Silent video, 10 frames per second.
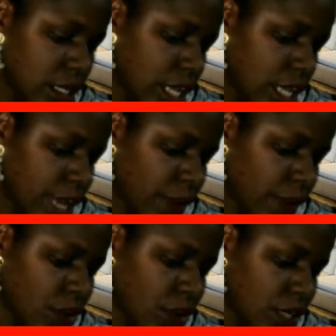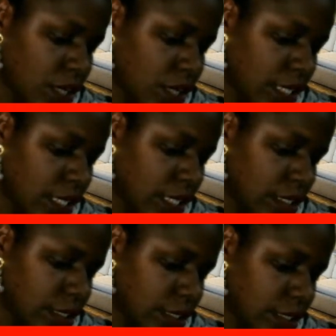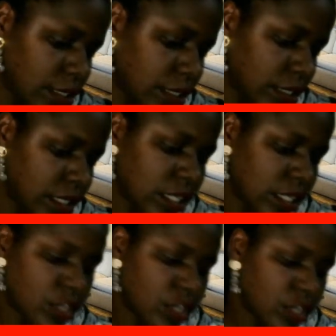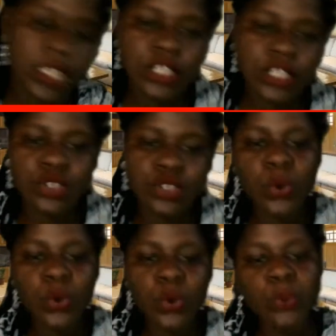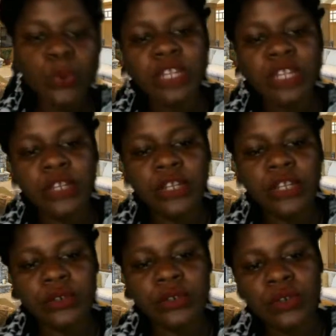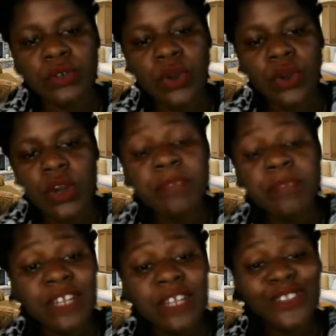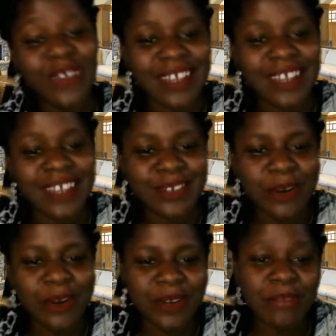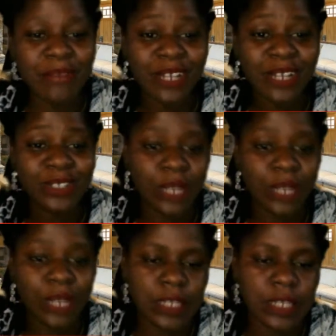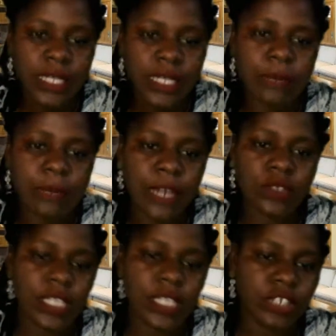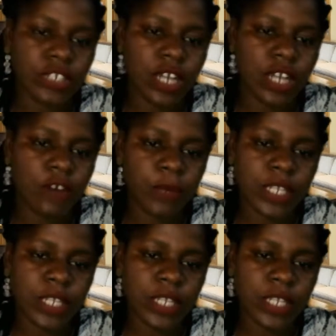about 322 million dollars was sent back to the Nigerian government.